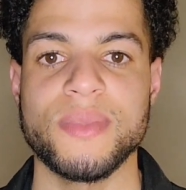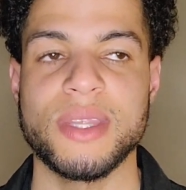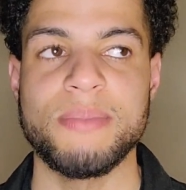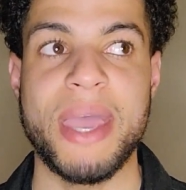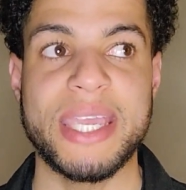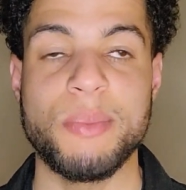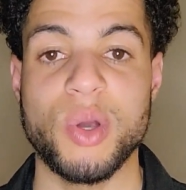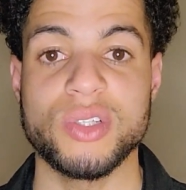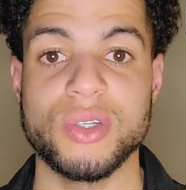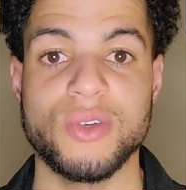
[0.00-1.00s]
make it
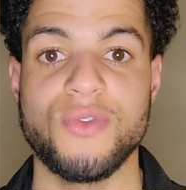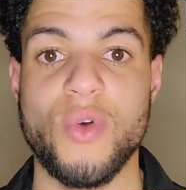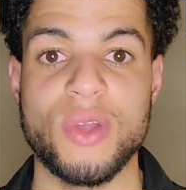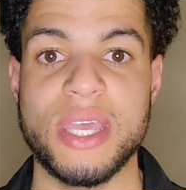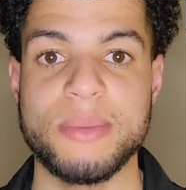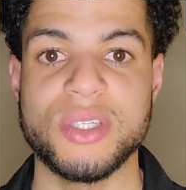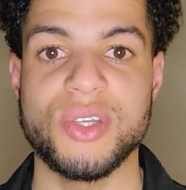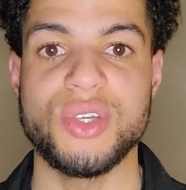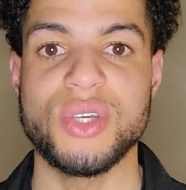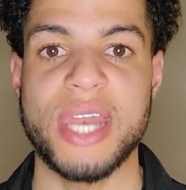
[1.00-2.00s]
personal for them so that
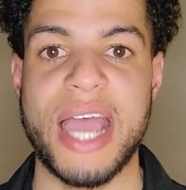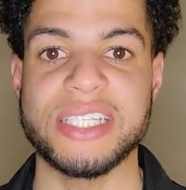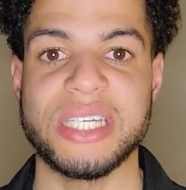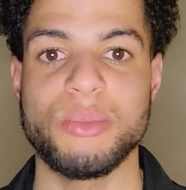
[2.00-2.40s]
you can actually